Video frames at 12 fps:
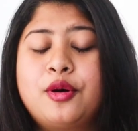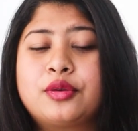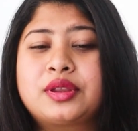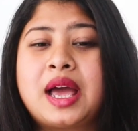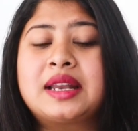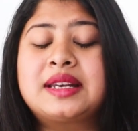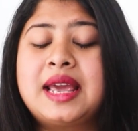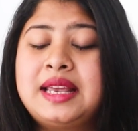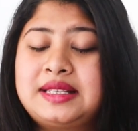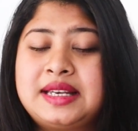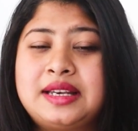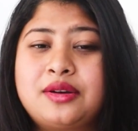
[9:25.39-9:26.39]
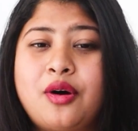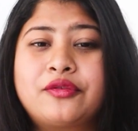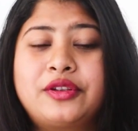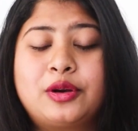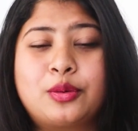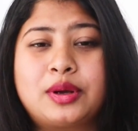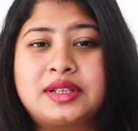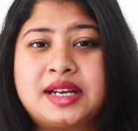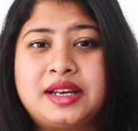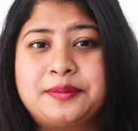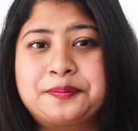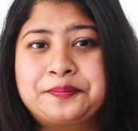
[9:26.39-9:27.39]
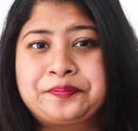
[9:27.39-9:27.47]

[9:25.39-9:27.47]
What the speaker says: both at 18 of the local time.